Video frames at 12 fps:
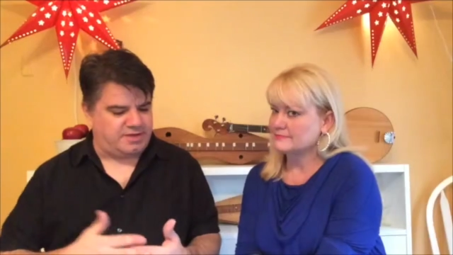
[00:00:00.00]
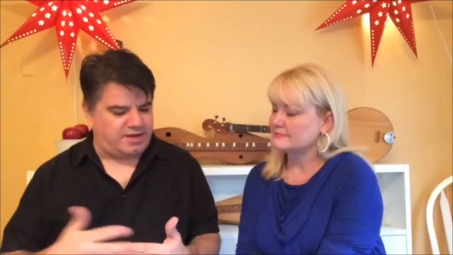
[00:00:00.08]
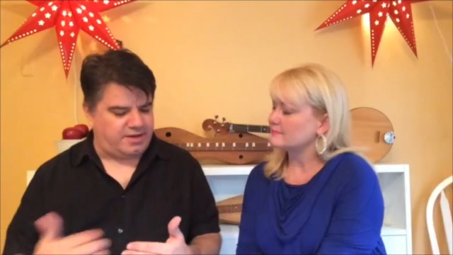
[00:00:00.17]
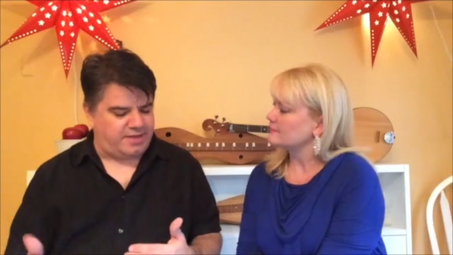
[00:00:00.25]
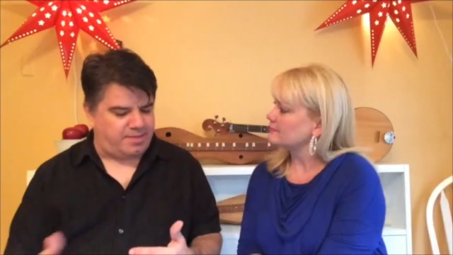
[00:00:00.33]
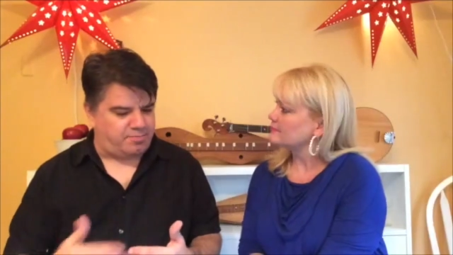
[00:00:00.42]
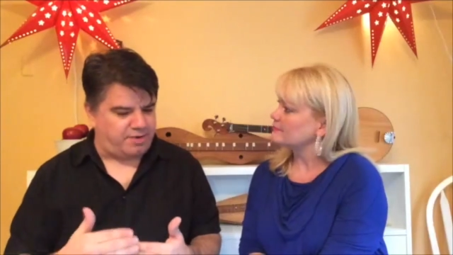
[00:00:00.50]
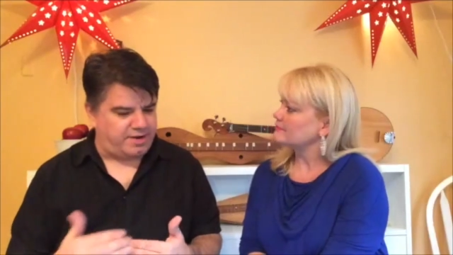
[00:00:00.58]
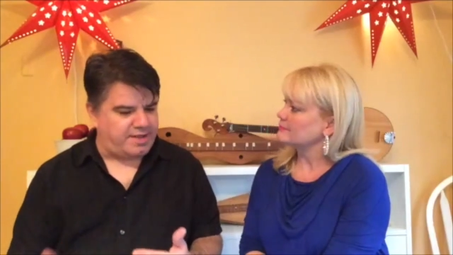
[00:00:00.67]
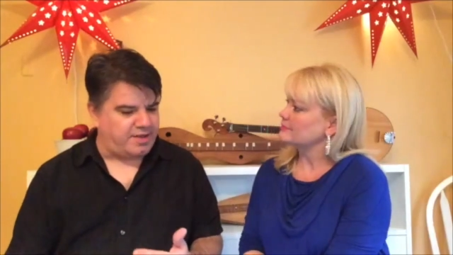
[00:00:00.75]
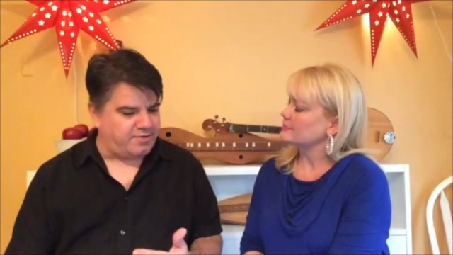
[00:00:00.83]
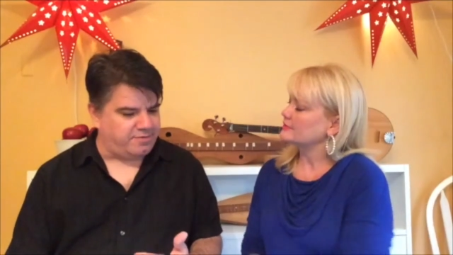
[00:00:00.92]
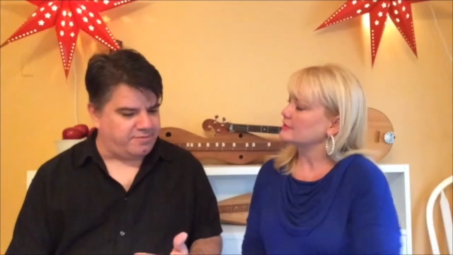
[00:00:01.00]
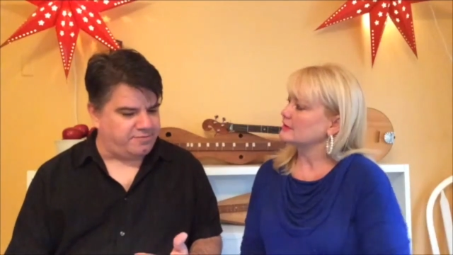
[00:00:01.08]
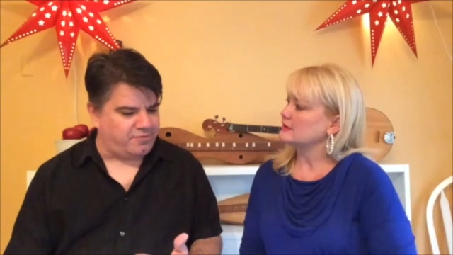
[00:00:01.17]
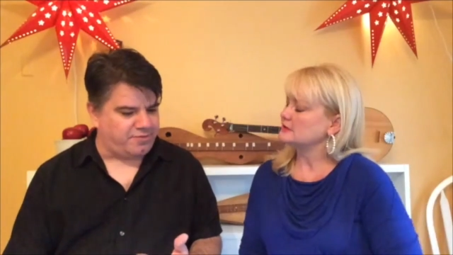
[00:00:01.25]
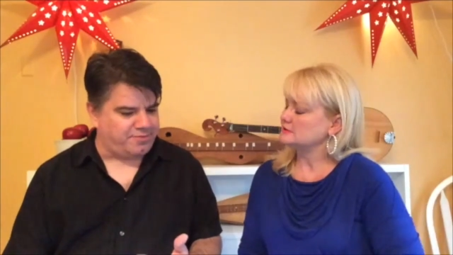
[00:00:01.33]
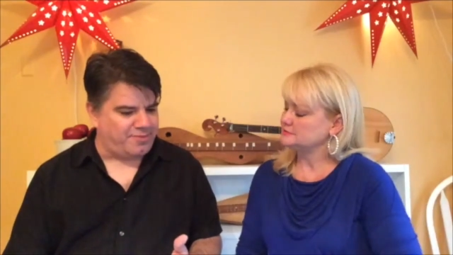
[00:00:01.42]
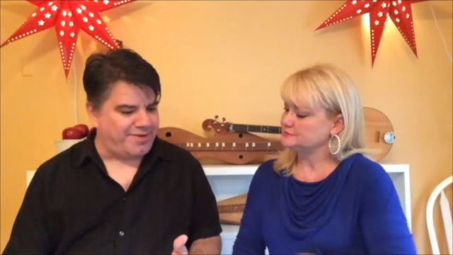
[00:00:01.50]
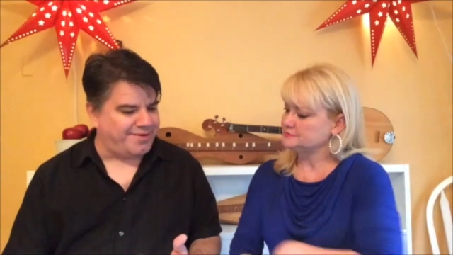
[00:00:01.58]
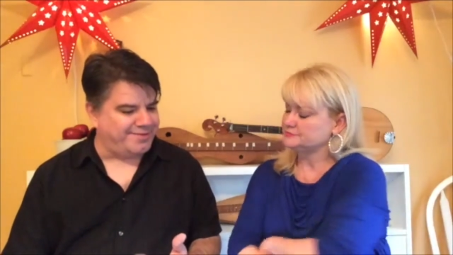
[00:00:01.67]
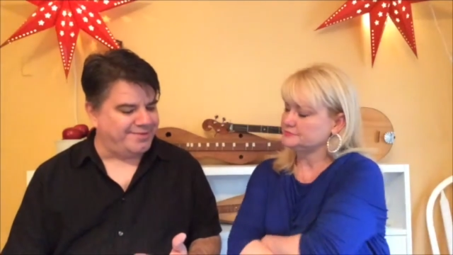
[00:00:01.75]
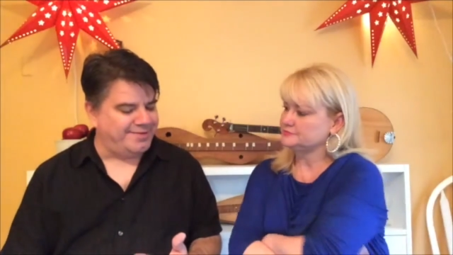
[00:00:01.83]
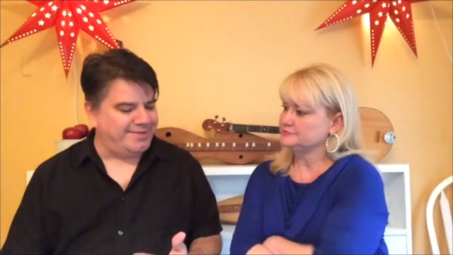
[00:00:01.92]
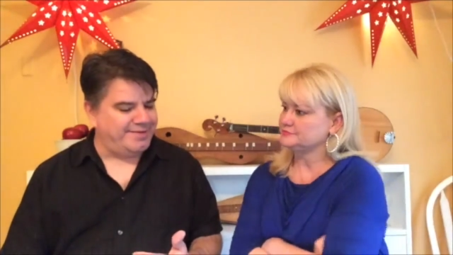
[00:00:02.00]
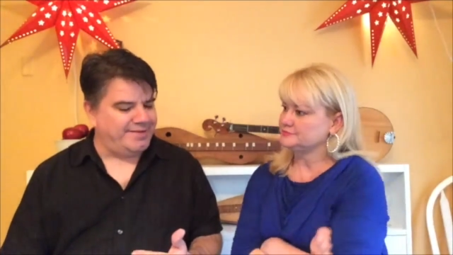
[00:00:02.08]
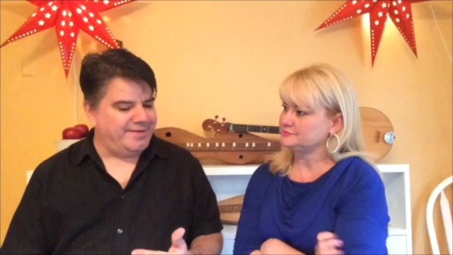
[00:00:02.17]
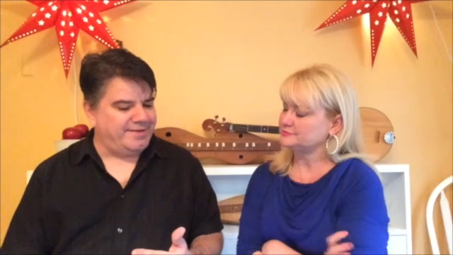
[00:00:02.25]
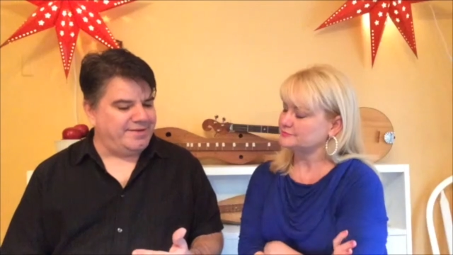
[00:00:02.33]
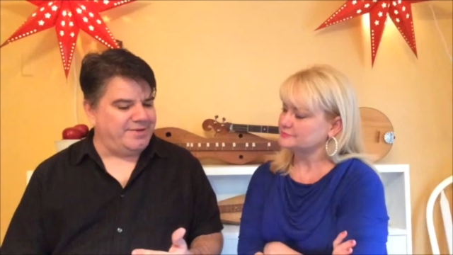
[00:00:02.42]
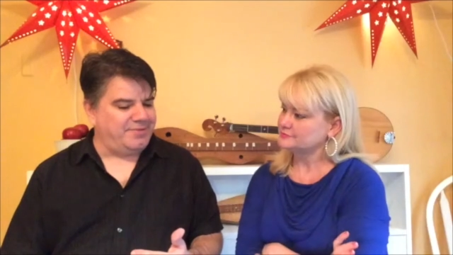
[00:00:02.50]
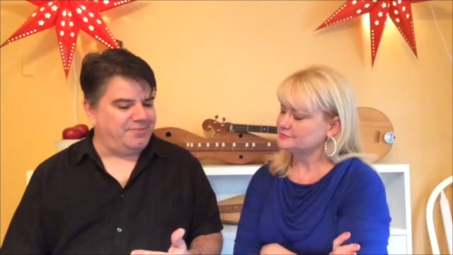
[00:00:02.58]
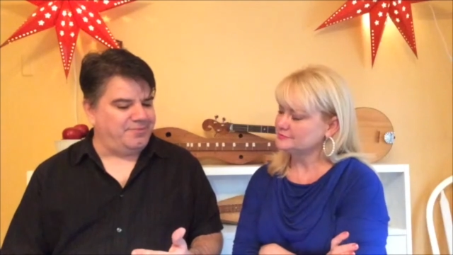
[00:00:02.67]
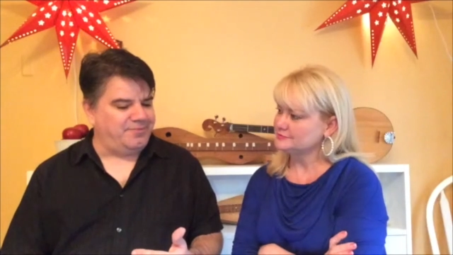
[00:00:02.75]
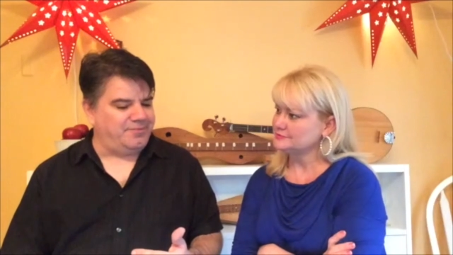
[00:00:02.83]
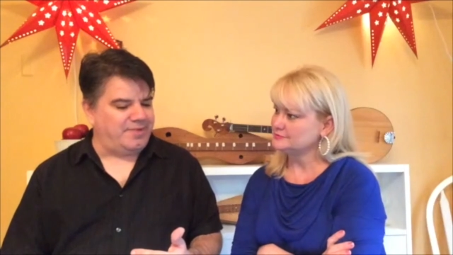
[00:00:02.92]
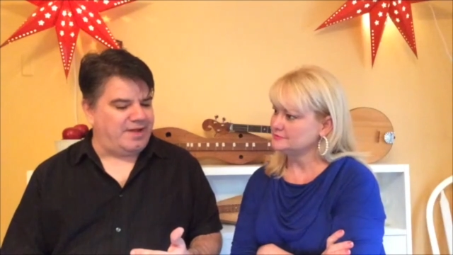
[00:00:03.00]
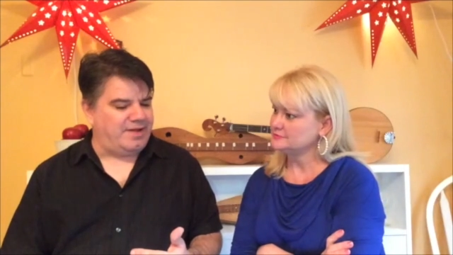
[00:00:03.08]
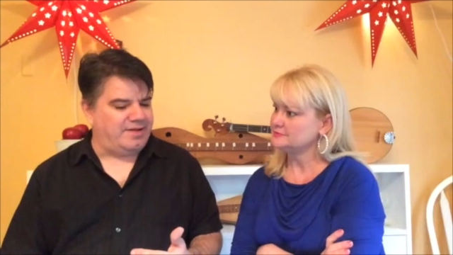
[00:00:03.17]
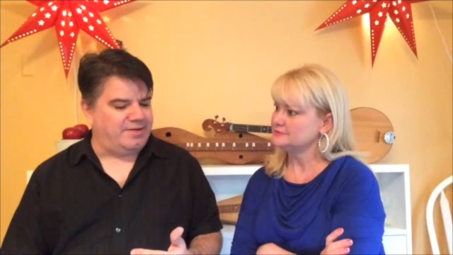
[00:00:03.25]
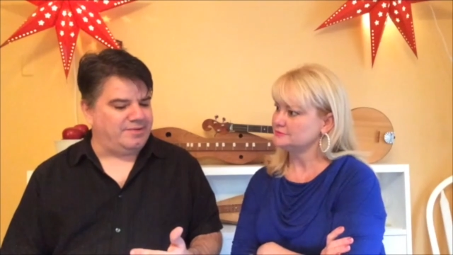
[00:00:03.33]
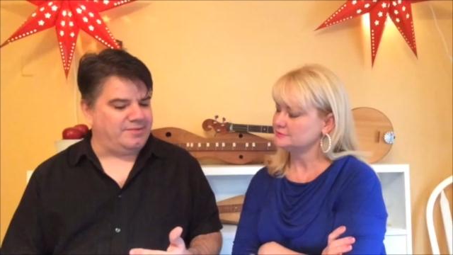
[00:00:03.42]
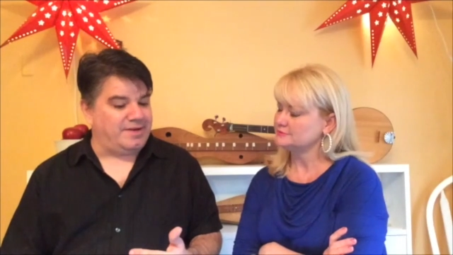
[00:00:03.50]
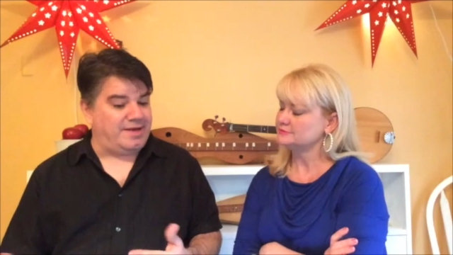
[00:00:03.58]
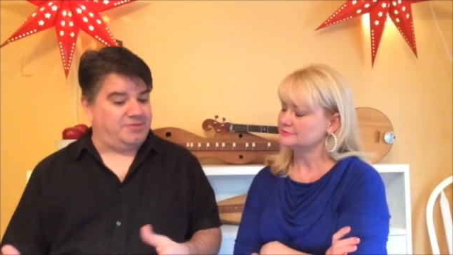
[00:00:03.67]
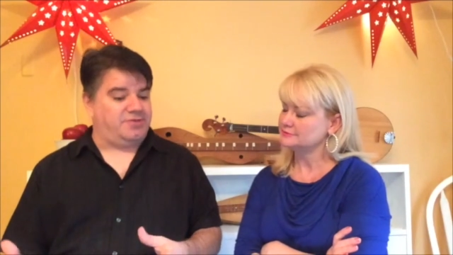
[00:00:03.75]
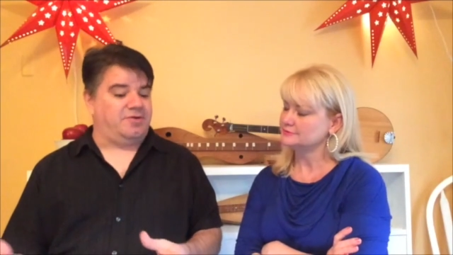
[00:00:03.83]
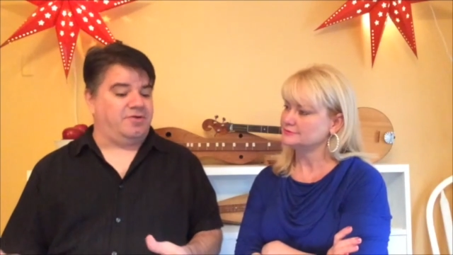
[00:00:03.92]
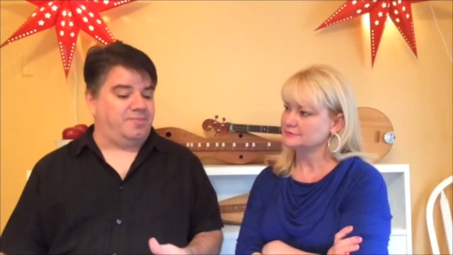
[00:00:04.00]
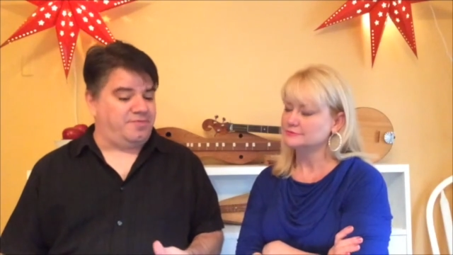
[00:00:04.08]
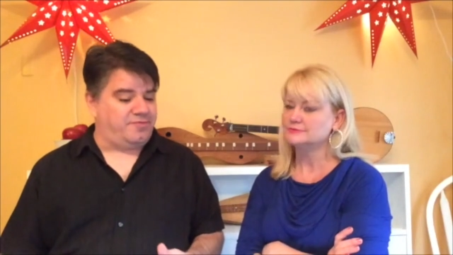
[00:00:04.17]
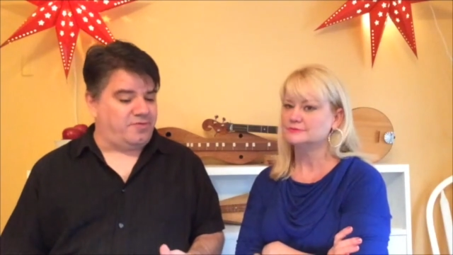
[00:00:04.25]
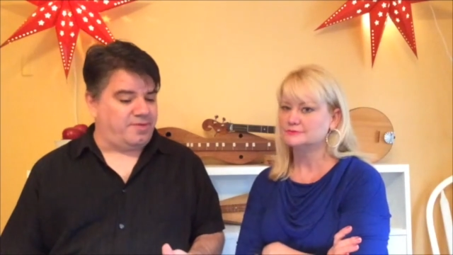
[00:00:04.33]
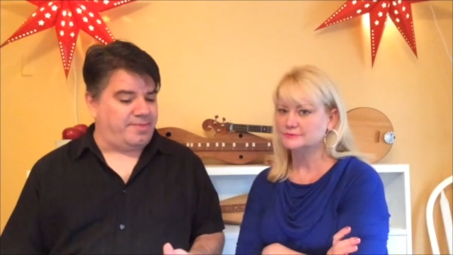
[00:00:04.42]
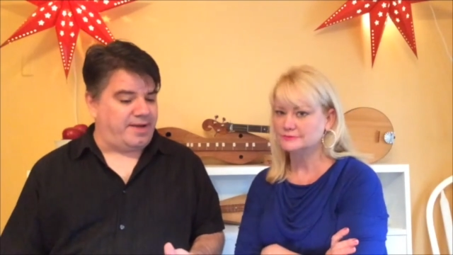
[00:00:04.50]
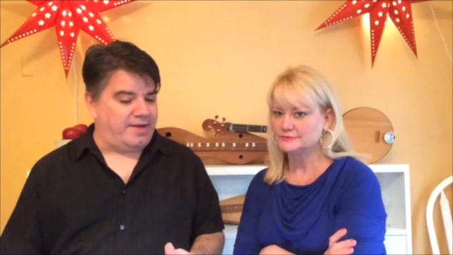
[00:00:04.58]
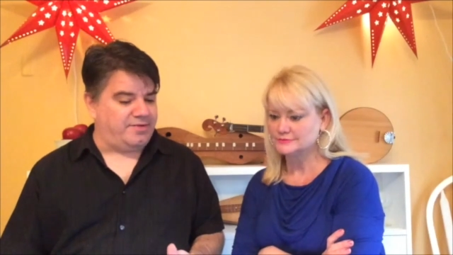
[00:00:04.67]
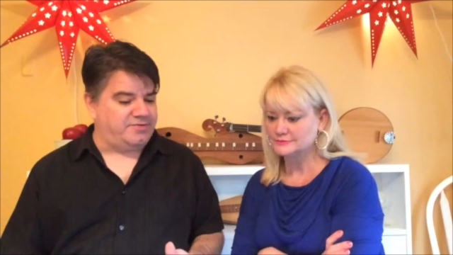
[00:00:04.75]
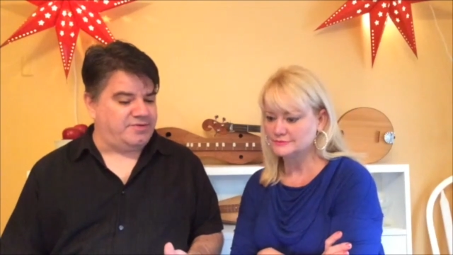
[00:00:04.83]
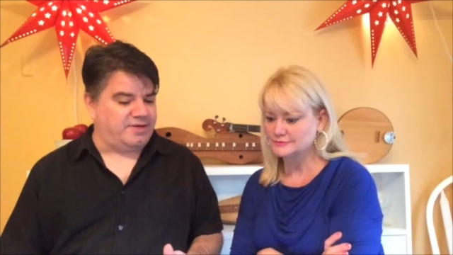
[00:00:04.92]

Speaker 1: the, kind of that breakdown of the fourth wall you know, uh, when I started performing, I always